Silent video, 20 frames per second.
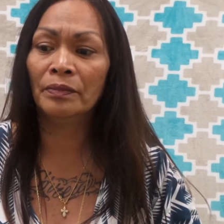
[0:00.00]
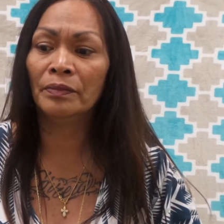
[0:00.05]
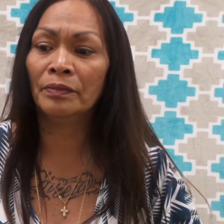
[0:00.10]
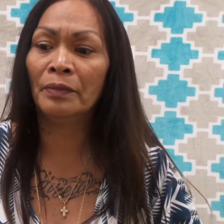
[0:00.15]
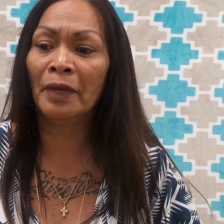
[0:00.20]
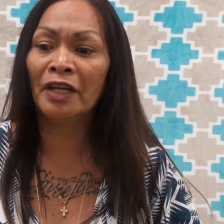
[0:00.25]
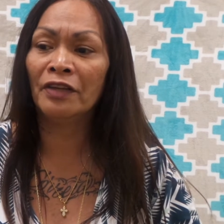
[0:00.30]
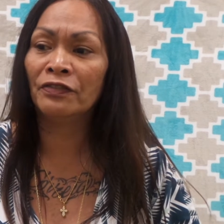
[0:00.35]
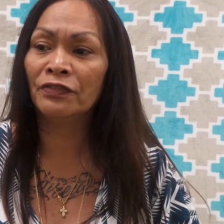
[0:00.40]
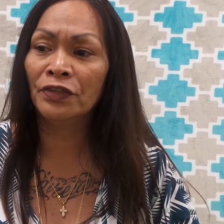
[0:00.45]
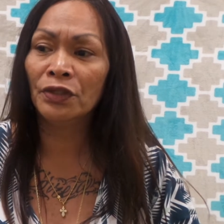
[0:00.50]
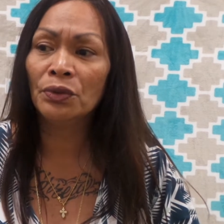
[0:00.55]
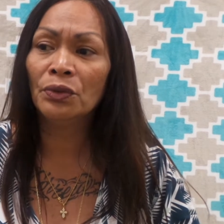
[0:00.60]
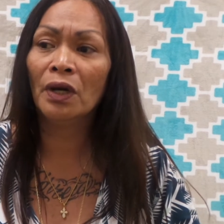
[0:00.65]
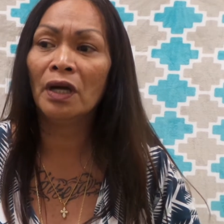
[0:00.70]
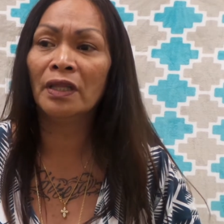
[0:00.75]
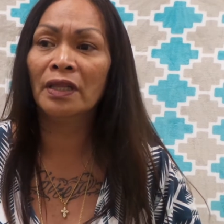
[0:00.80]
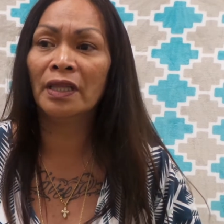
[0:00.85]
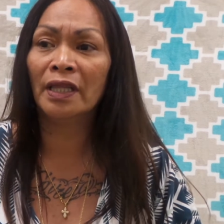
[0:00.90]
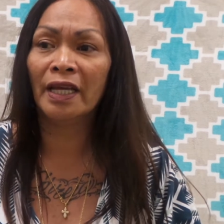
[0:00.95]
My view
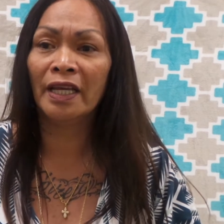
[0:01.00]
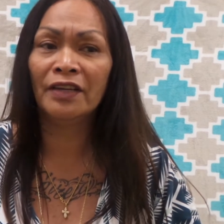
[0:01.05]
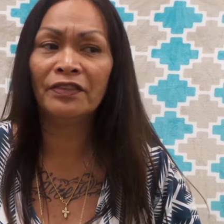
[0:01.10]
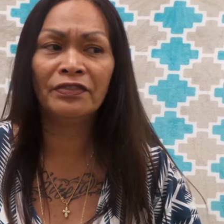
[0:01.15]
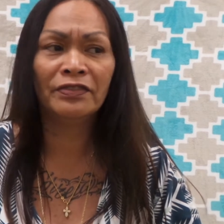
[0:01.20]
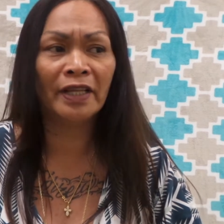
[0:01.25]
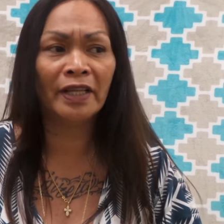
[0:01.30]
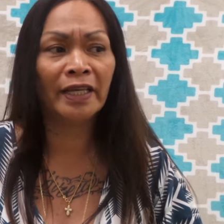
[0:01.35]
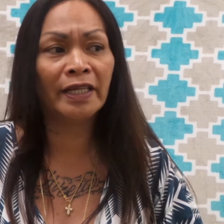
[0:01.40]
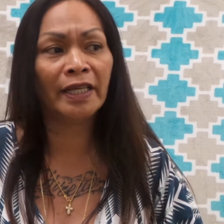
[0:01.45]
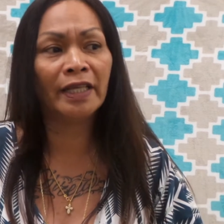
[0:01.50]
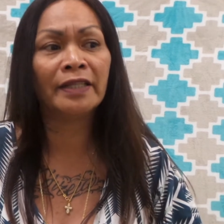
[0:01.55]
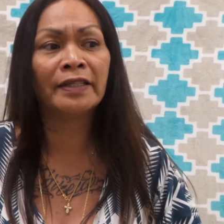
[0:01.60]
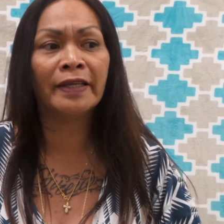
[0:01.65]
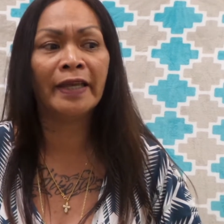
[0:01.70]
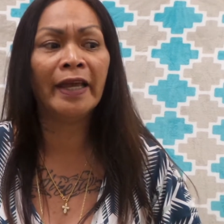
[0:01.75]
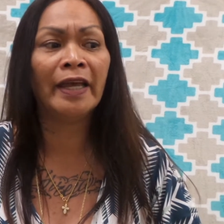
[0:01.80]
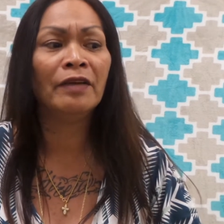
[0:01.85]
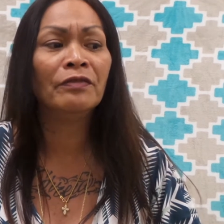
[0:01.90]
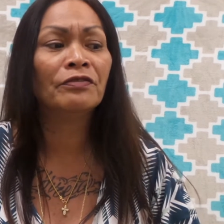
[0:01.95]
on life, like, it
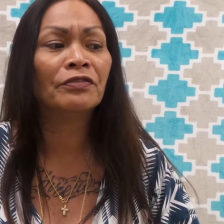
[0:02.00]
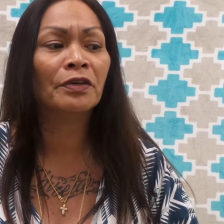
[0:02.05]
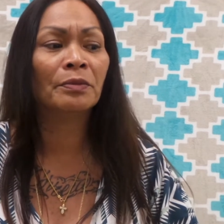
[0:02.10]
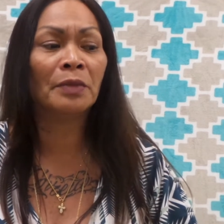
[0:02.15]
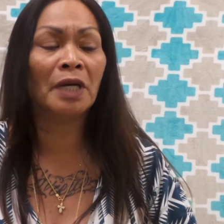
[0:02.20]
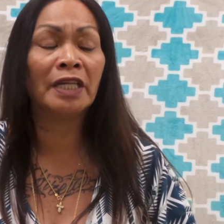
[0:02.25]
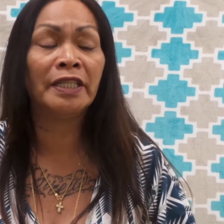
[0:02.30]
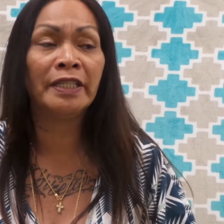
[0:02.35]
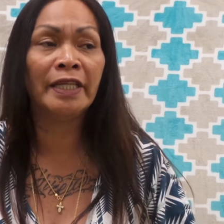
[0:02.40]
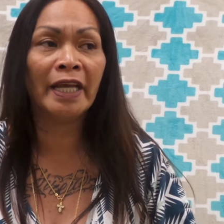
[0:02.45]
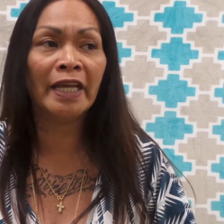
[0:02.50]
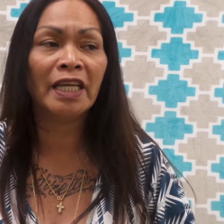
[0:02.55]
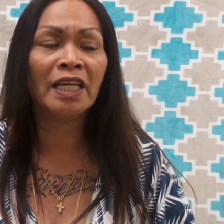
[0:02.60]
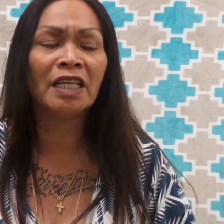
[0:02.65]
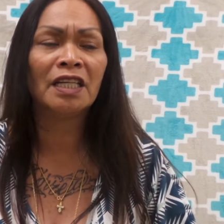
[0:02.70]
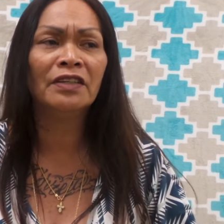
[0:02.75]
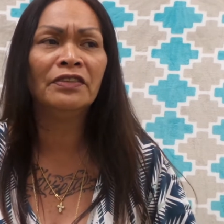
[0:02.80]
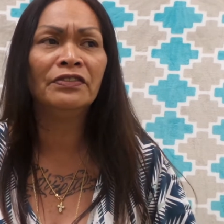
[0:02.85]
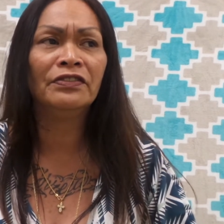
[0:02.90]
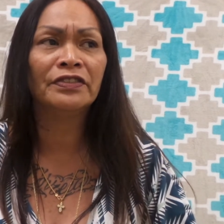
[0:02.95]
came from a
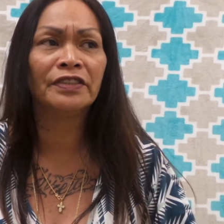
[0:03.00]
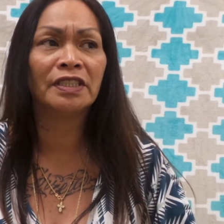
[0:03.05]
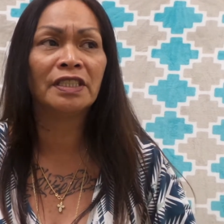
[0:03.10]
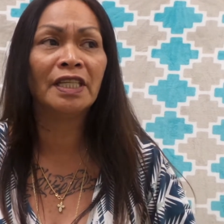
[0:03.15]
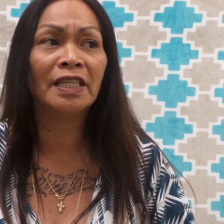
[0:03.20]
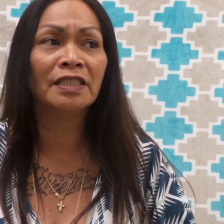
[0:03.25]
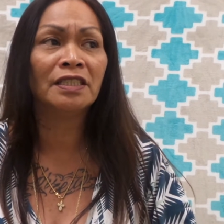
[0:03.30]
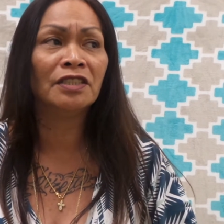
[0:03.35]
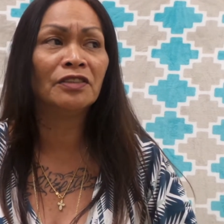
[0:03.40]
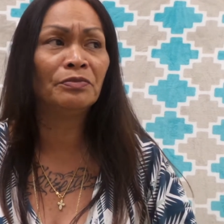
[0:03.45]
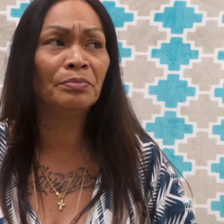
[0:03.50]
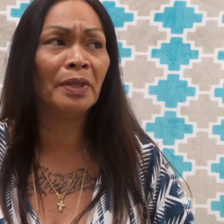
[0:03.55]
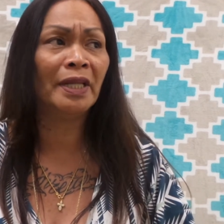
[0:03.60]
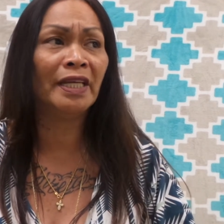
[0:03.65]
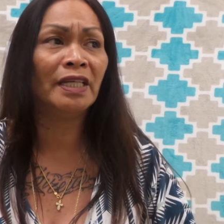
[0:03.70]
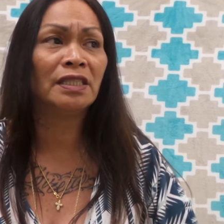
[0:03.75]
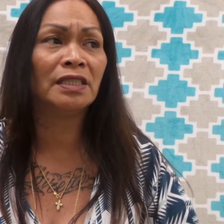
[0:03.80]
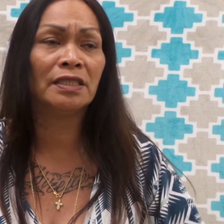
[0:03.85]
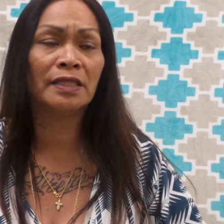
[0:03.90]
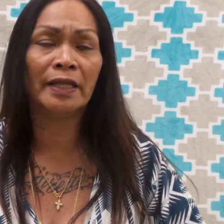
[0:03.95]
negative sense of
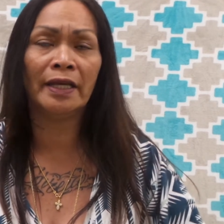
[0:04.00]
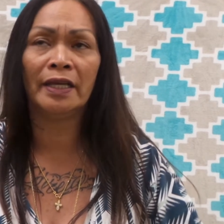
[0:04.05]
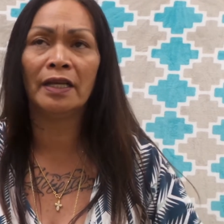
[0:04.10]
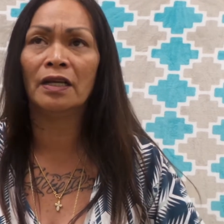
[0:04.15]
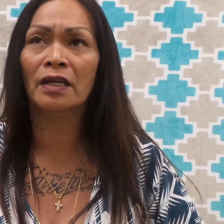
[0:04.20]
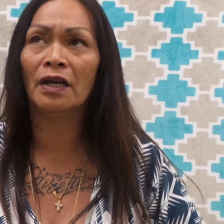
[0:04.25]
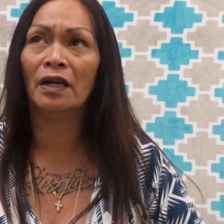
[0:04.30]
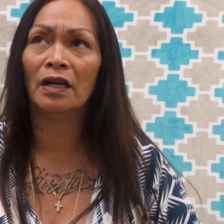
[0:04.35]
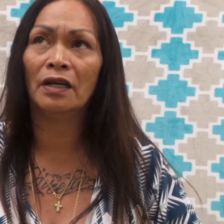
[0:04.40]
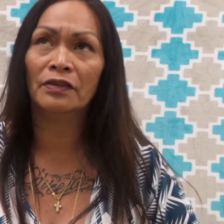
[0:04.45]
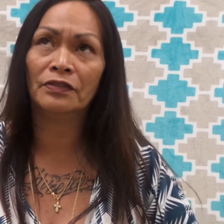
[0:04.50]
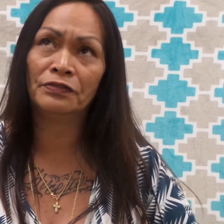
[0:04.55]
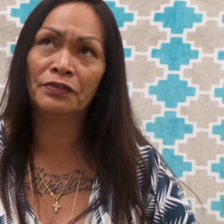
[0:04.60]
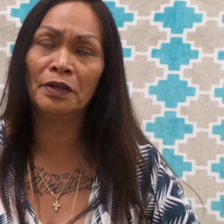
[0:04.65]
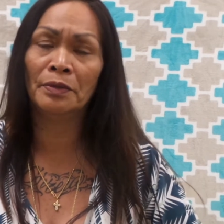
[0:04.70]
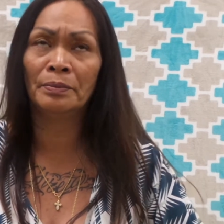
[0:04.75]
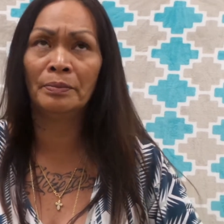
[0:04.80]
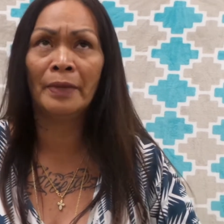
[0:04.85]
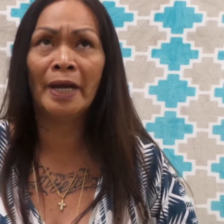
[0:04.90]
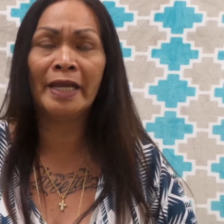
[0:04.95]
place, like,
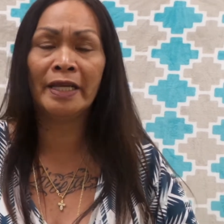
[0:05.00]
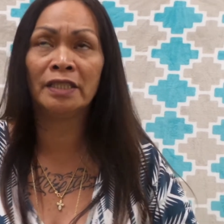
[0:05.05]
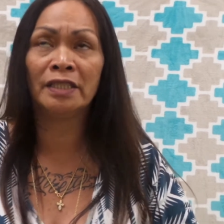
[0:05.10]
from my